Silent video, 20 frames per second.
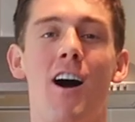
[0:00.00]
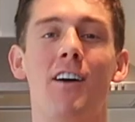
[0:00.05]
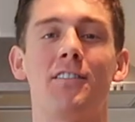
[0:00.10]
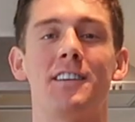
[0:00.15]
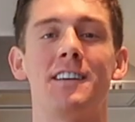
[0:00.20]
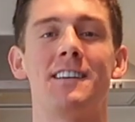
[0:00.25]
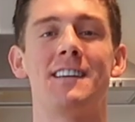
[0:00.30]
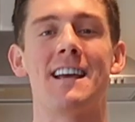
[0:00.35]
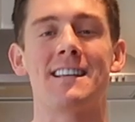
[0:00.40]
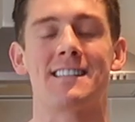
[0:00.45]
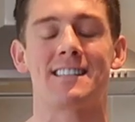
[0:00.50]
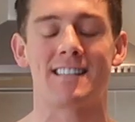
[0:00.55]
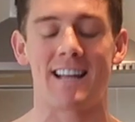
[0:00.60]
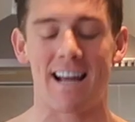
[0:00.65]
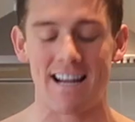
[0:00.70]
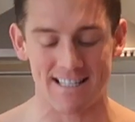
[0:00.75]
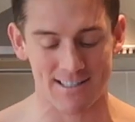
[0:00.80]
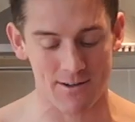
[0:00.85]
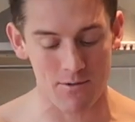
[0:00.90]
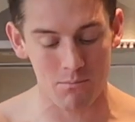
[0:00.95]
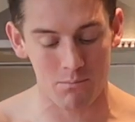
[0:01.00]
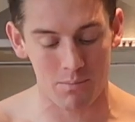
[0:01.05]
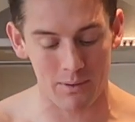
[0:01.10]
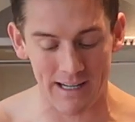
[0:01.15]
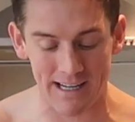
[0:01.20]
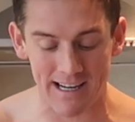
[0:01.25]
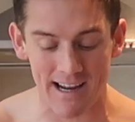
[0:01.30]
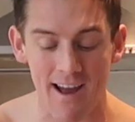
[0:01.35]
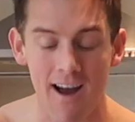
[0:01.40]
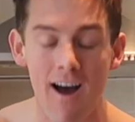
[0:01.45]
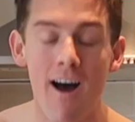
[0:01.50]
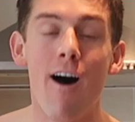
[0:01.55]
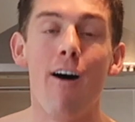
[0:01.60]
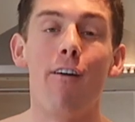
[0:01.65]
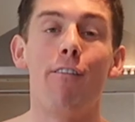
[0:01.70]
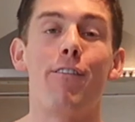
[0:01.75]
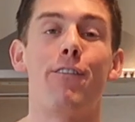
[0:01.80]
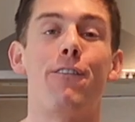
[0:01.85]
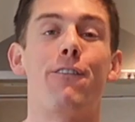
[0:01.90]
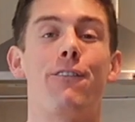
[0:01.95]
after yesterday's complete
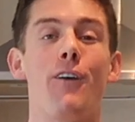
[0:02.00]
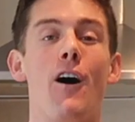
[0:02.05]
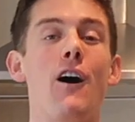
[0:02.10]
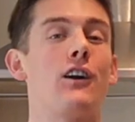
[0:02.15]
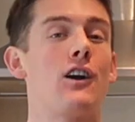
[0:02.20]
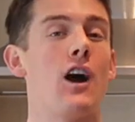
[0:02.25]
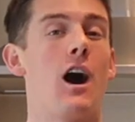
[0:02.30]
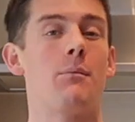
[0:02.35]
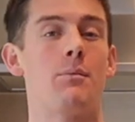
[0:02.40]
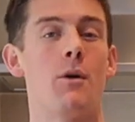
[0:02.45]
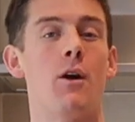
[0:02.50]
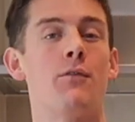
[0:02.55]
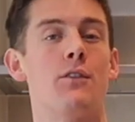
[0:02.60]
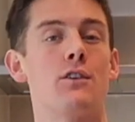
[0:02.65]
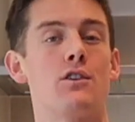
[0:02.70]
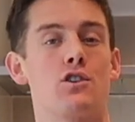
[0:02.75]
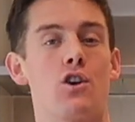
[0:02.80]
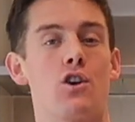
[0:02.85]
fuck up of the